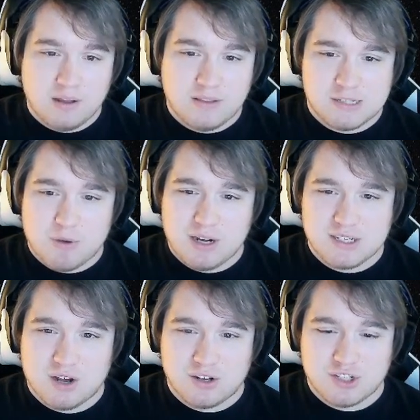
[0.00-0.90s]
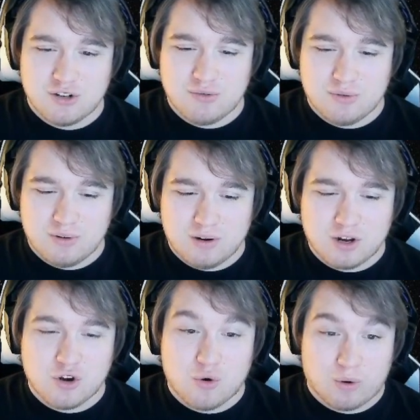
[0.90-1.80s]
This plot is also
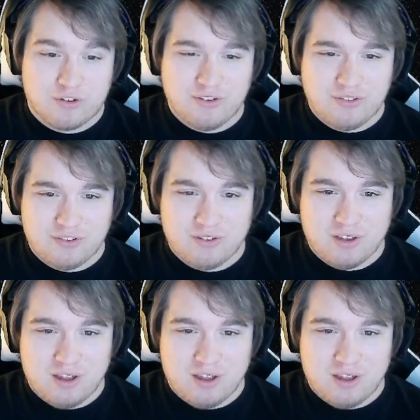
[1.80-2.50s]
gorgeous,